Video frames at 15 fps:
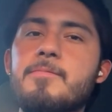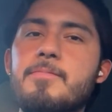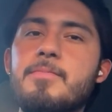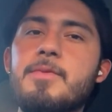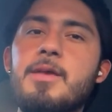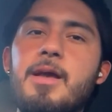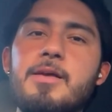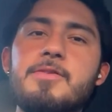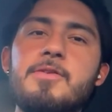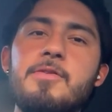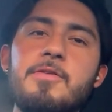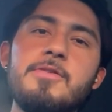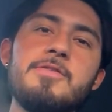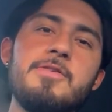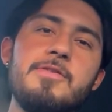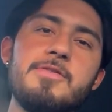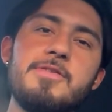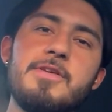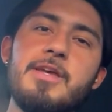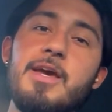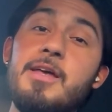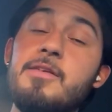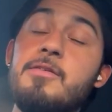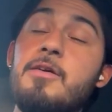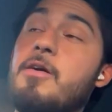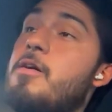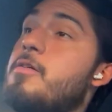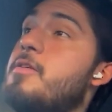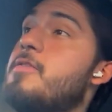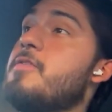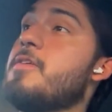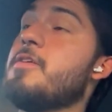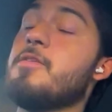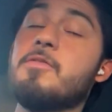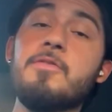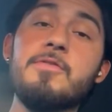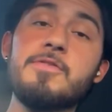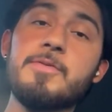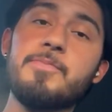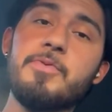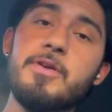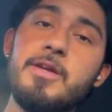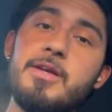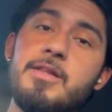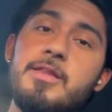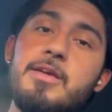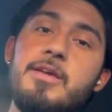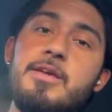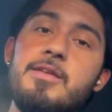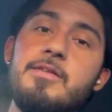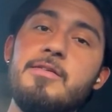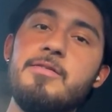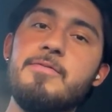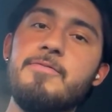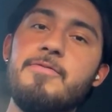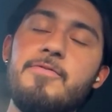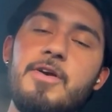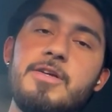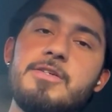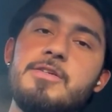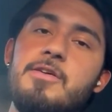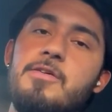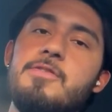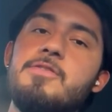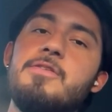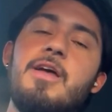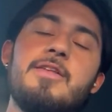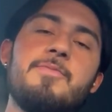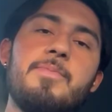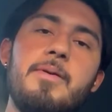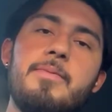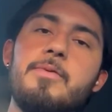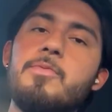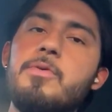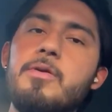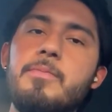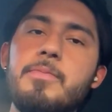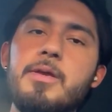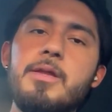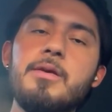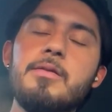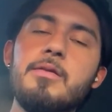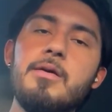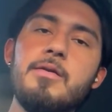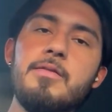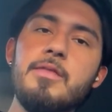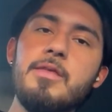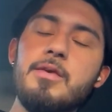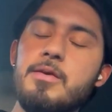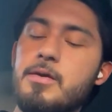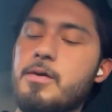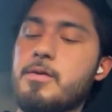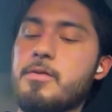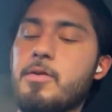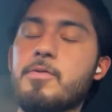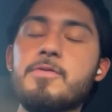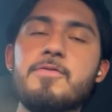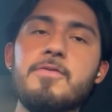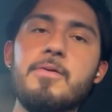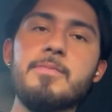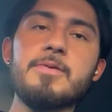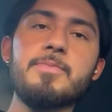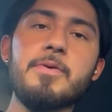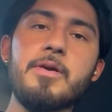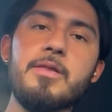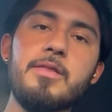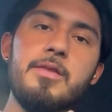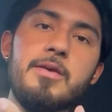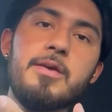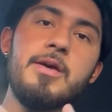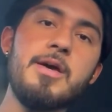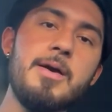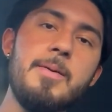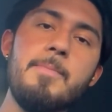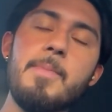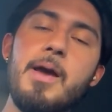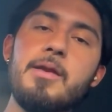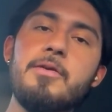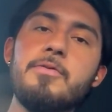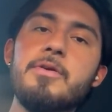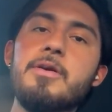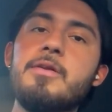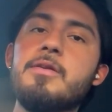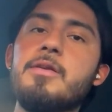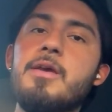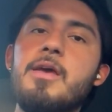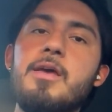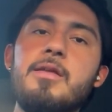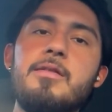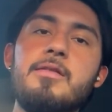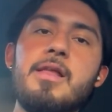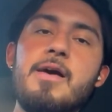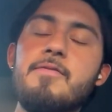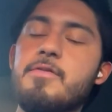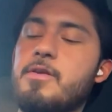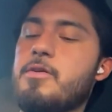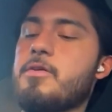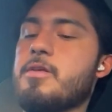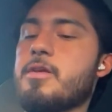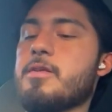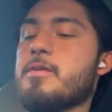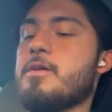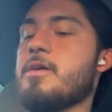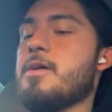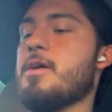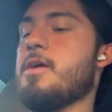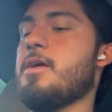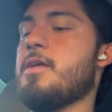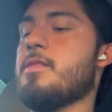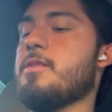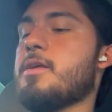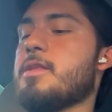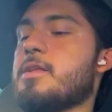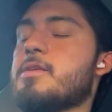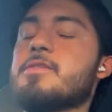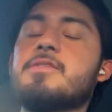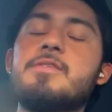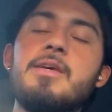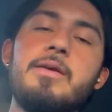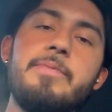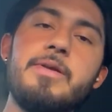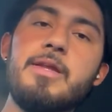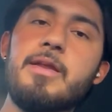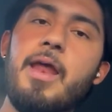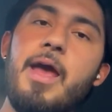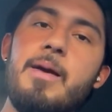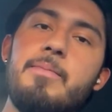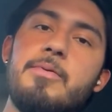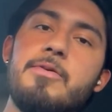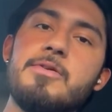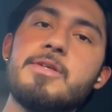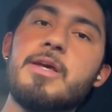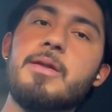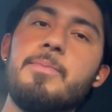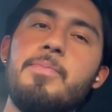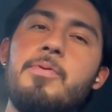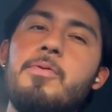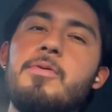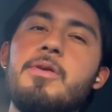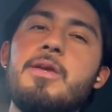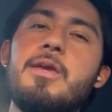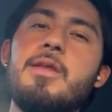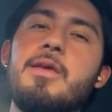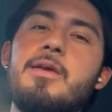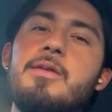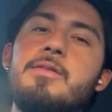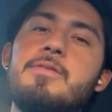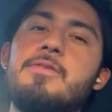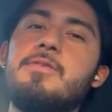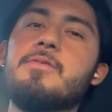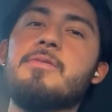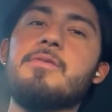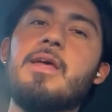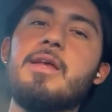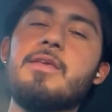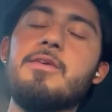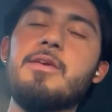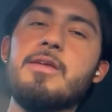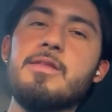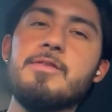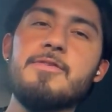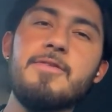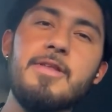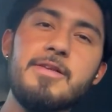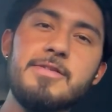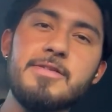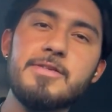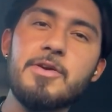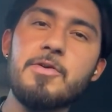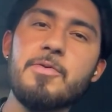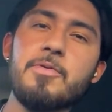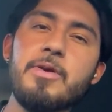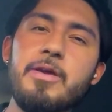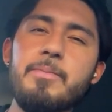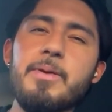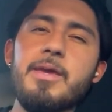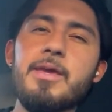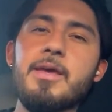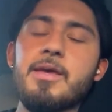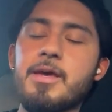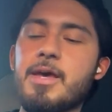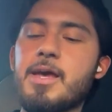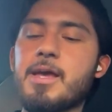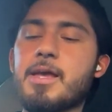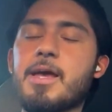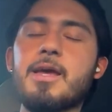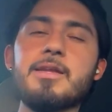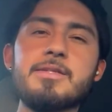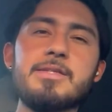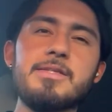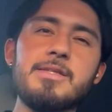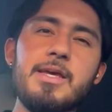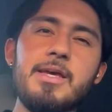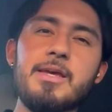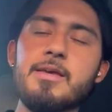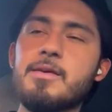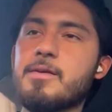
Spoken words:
Yeah, so those notes together, honestly, those are pretty clean, fresh notes. So that's probably where I'm getting a lot of the notes from, is probably the mandarin and lavender, and then I think the cinnamon and amber is kind of pulling it in to like you get this creamy kind of scent.